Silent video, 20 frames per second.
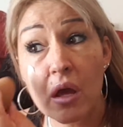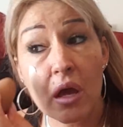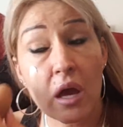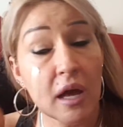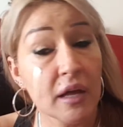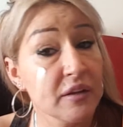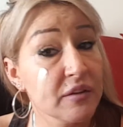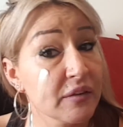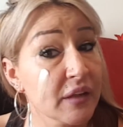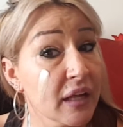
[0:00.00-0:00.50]

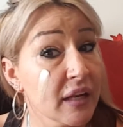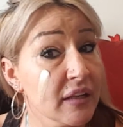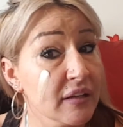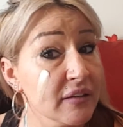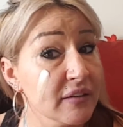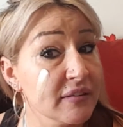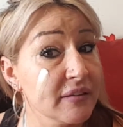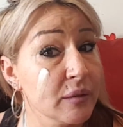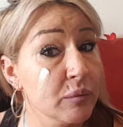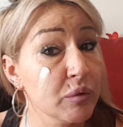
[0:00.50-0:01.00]
I just kind of,
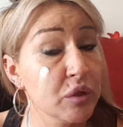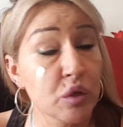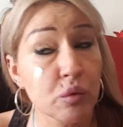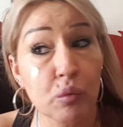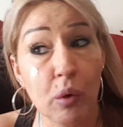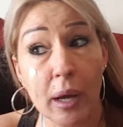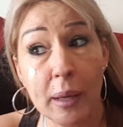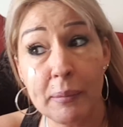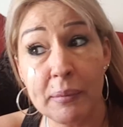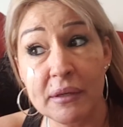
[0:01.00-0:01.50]
now see when you
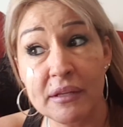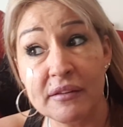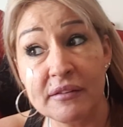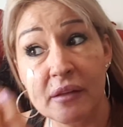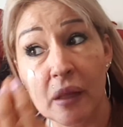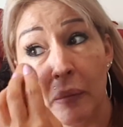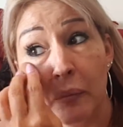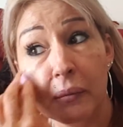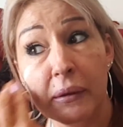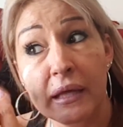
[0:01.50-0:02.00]
wipe it, it's
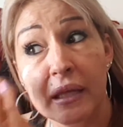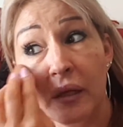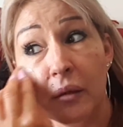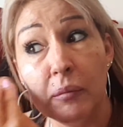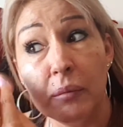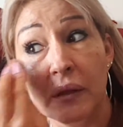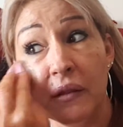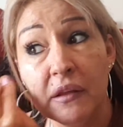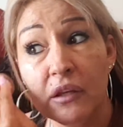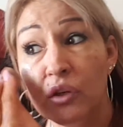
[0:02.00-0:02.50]
not blended,
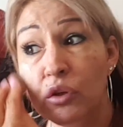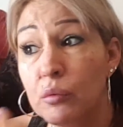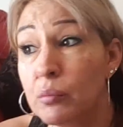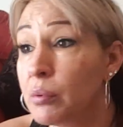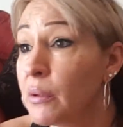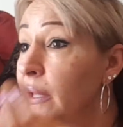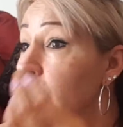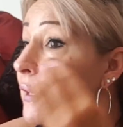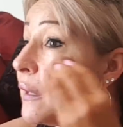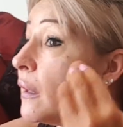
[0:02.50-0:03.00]
but then you
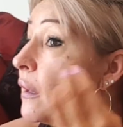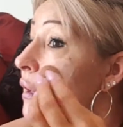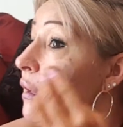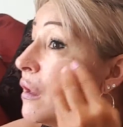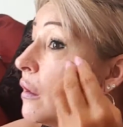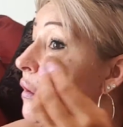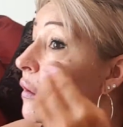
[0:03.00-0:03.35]
blend it.